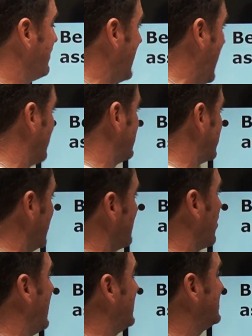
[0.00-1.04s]
Now, to
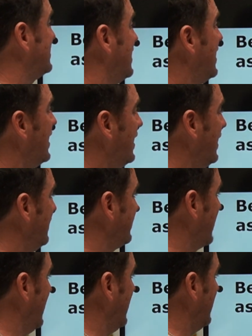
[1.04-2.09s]
summarize, um,
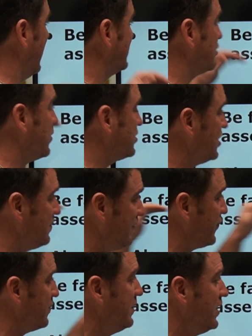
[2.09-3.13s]
I just want you to be
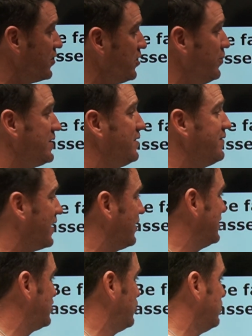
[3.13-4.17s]
familiar with the
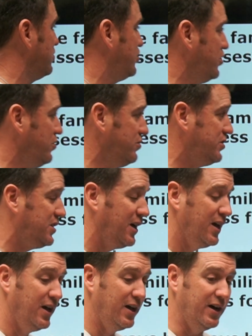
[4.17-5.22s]
various tools used
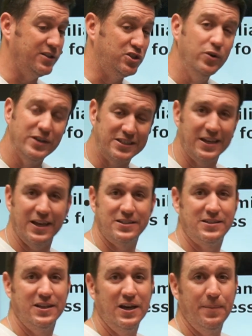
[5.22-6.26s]
uh, to
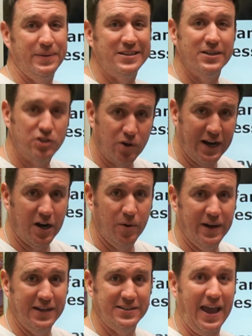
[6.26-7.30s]
assess potential
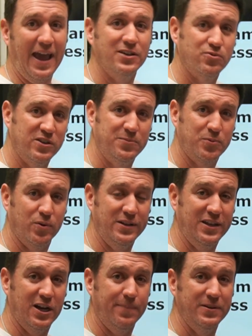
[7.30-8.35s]
airways. As respiratory
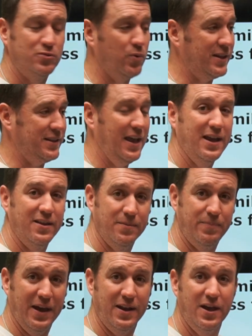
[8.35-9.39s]
therapists, we're at the head of the
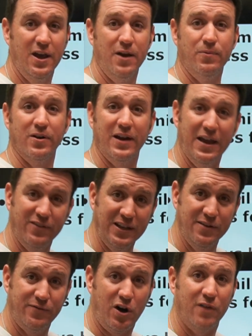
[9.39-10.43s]
bed. We're heavily
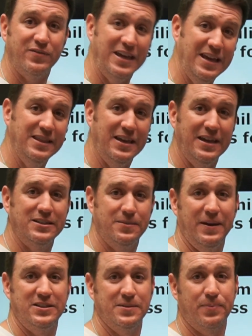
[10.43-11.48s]
involved in the
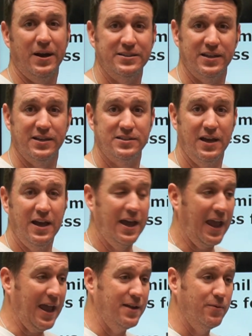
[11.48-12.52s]
intubation process,
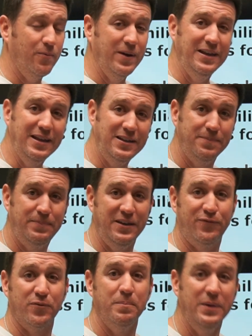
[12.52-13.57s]
and we need to be
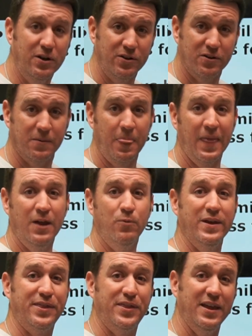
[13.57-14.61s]
familiar
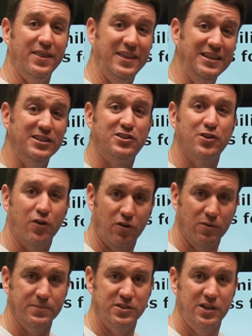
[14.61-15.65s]
with these
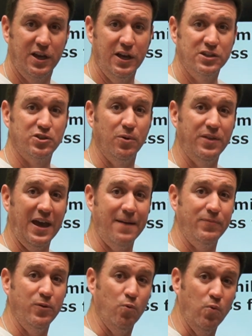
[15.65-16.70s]
terms so
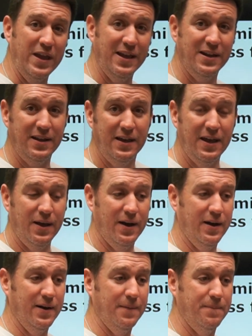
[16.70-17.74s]
that when
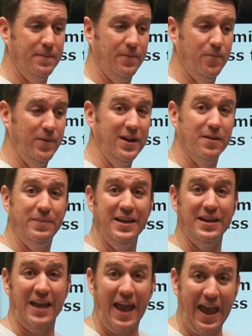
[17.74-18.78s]
uh, we are
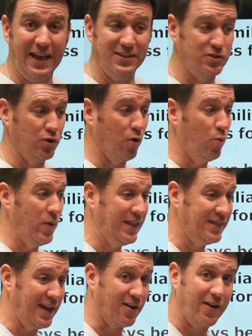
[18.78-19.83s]
being asked or when
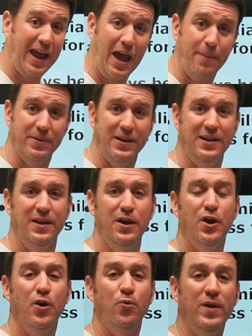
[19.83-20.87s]
they are happening,
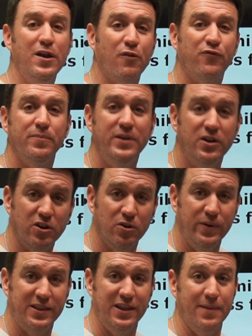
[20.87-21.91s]
we are familiar
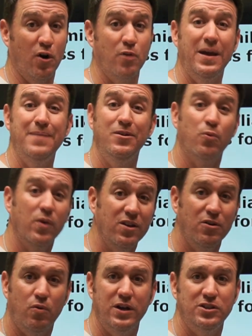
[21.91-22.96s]
with them. Or maybe we're
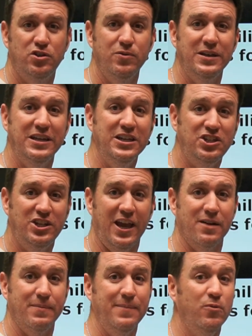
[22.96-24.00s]
the ones who initiate
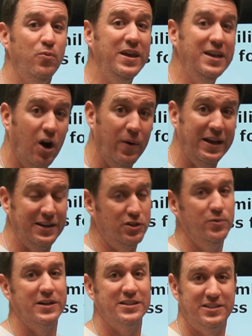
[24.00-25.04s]
them. Maybe we go in and
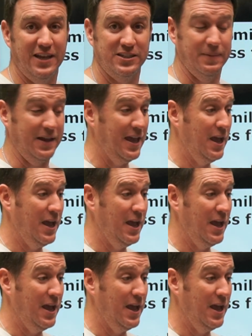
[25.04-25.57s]
do an assessment.